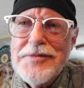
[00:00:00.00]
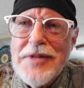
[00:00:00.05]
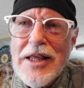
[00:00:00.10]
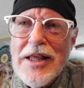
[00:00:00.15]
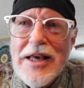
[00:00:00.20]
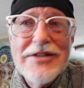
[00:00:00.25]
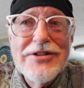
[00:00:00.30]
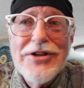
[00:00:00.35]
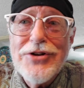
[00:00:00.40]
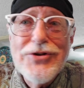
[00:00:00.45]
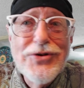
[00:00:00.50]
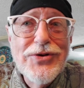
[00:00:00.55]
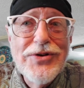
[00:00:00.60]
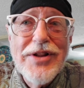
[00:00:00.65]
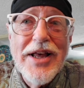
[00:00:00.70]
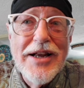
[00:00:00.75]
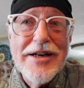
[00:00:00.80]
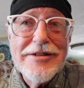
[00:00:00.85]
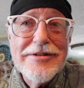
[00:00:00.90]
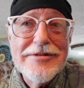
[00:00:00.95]
Let's not do
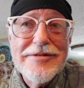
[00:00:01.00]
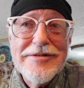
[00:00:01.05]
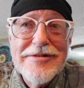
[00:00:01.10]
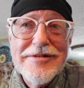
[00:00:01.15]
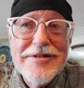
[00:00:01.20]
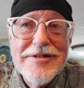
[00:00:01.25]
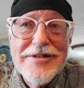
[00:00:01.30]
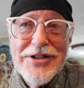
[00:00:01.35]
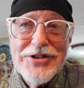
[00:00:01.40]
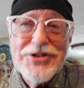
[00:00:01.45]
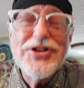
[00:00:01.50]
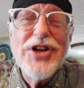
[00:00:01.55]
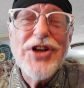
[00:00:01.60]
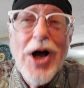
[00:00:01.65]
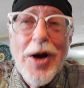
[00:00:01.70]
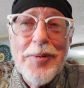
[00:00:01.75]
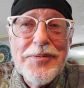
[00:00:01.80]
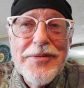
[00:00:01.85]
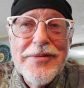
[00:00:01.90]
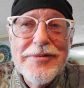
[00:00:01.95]
that. Let's
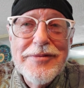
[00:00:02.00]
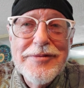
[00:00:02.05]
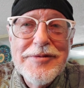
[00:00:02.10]
stop.